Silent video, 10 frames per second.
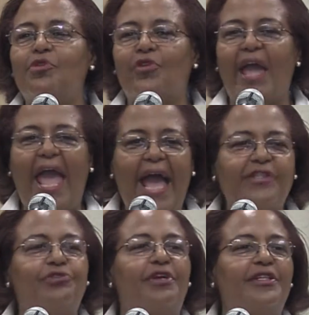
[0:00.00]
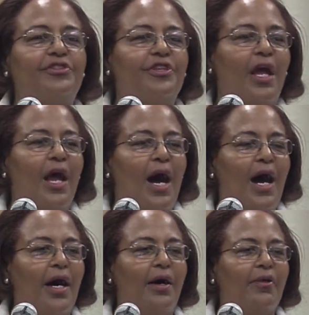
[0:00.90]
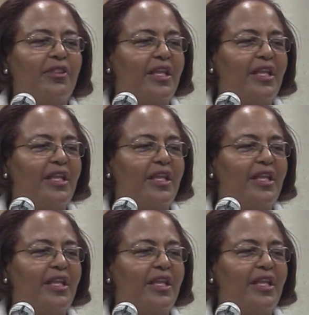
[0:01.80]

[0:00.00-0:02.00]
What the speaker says: your address, the